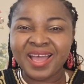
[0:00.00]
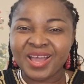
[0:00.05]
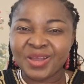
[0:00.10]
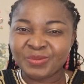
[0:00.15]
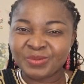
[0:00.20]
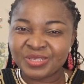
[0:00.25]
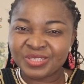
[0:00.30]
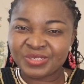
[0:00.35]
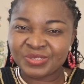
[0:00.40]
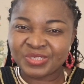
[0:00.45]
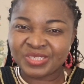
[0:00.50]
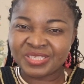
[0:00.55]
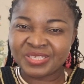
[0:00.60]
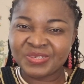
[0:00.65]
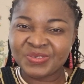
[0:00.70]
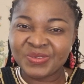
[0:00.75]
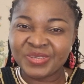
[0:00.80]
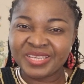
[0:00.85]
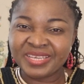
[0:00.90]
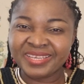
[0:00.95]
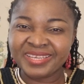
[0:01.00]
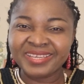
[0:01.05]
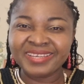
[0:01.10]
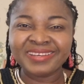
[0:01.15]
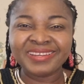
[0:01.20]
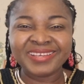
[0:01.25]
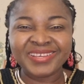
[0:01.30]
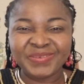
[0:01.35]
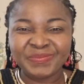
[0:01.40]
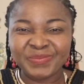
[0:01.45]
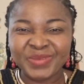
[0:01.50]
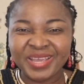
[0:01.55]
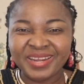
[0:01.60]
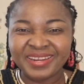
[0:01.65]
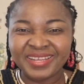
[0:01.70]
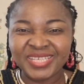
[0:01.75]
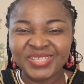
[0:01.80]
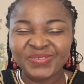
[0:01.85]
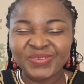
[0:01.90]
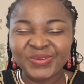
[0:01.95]
I wish to see you again in my
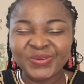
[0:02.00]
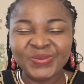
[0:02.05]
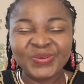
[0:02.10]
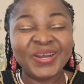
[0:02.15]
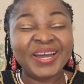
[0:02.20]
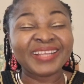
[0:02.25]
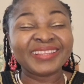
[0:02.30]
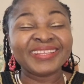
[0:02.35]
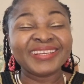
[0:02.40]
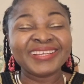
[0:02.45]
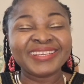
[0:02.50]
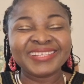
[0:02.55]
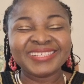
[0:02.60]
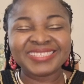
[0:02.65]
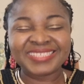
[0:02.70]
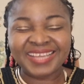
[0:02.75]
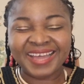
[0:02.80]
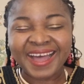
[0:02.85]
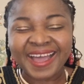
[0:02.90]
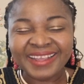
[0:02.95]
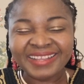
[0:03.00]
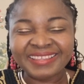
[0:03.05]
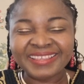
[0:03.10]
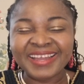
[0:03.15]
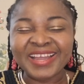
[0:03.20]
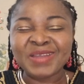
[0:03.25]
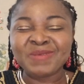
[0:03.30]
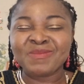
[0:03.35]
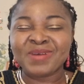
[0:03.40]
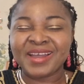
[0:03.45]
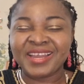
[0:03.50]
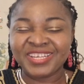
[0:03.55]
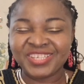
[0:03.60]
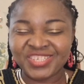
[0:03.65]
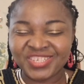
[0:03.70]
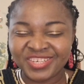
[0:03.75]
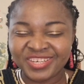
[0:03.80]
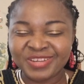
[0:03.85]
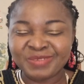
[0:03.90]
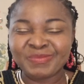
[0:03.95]
next video. I think it's high time I
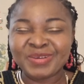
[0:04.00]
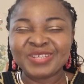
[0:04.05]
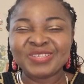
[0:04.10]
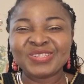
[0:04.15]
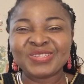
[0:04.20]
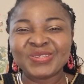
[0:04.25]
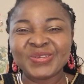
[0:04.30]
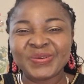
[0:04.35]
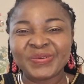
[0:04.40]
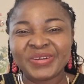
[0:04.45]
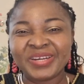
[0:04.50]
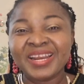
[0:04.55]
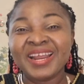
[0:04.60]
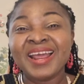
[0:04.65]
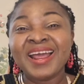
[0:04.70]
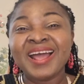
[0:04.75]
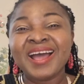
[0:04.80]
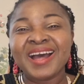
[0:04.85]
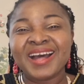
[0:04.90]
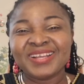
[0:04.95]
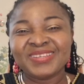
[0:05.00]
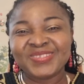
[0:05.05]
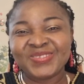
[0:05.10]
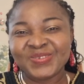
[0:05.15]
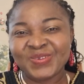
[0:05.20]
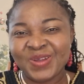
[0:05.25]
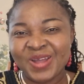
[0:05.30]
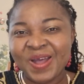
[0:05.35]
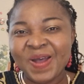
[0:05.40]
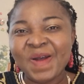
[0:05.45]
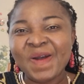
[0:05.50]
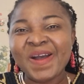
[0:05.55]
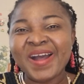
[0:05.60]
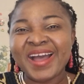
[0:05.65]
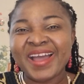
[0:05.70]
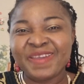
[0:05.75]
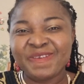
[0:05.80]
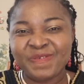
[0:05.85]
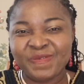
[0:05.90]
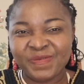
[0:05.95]
share my story as to how
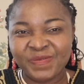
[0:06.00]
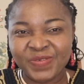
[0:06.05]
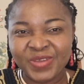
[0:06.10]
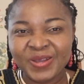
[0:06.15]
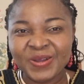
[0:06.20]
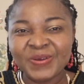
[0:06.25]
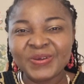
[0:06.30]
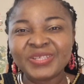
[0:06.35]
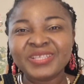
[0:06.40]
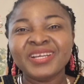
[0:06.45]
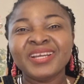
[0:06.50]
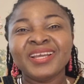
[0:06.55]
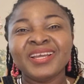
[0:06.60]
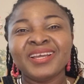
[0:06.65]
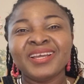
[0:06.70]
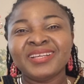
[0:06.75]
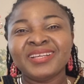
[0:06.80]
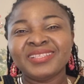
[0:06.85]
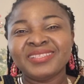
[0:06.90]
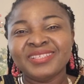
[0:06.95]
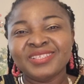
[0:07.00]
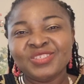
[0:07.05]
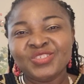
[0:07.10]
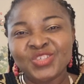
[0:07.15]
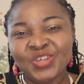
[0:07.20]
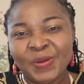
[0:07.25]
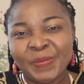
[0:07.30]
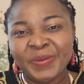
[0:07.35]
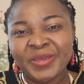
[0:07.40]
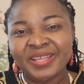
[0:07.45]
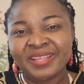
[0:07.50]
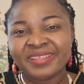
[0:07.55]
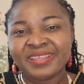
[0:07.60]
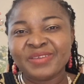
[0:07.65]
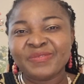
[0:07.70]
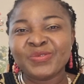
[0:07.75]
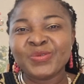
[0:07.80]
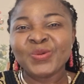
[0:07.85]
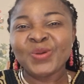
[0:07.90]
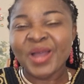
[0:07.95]
I failed the job
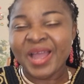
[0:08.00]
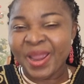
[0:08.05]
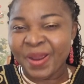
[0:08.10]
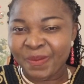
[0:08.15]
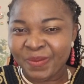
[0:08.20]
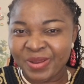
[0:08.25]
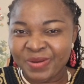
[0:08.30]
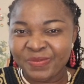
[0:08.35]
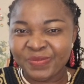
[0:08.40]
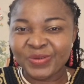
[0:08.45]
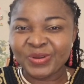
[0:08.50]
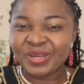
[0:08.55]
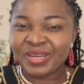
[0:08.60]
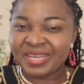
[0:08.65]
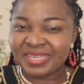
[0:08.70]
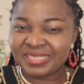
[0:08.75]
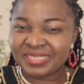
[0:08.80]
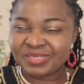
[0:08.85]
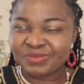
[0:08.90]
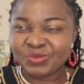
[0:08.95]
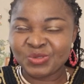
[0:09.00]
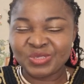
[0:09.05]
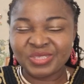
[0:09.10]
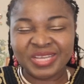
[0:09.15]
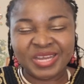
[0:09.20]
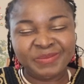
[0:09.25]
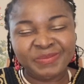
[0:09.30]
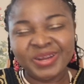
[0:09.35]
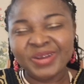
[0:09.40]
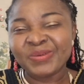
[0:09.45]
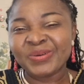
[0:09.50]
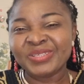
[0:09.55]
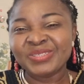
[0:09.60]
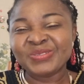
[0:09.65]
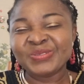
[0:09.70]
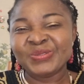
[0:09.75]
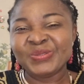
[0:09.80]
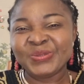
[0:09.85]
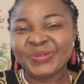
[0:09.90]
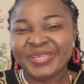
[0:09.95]
interview I went for last month. I might want
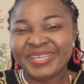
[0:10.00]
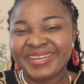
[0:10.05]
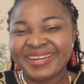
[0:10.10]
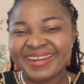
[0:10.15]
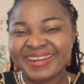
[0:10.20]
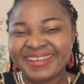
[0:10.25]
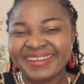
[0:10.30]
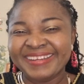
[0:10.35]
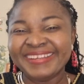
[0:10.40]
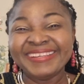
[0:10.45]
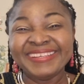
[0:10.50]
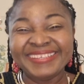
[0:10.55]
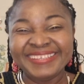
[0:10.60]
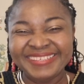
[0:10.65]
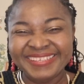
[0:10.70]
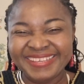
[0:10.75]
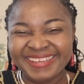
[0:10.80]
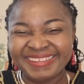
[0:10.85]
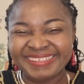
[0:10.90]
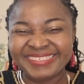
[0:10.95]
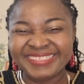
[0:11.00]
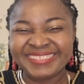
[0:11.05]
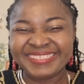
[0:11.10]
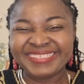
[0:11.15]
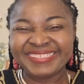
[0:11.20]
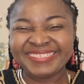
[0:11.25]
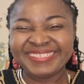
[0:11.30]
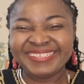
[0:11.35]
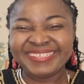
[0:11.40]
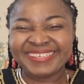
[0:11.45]
to do it now. Yes.